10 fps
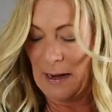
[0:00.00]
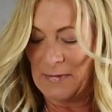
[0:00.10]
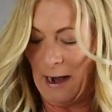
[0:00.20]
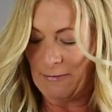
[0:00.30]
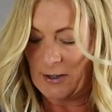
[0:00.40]

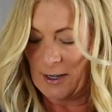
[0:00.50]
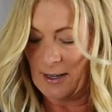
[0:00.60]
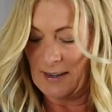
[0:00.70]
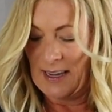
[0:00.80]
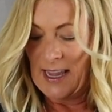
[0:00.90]
named
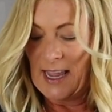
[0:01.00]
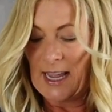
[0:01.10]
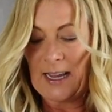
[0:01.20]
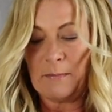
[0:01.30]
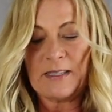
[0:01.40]
after.
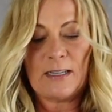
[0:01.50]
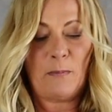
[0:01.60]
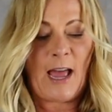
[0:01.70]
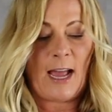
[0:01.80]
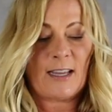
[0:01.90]
It comes in a
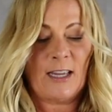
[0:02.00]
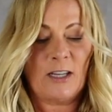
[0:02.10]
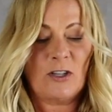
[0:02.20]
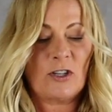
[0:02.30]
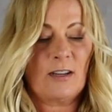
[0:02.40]

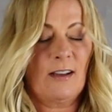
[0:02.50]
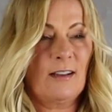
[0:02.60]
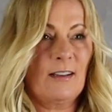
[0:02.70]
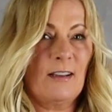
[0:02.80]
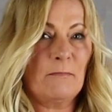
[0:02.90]
package,
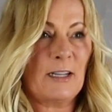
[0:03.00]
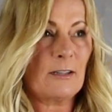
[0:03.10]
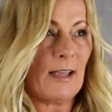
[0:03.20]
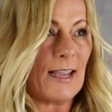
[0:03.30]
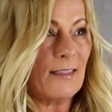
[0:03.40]

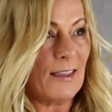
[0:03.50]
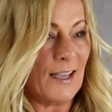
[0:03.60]
much like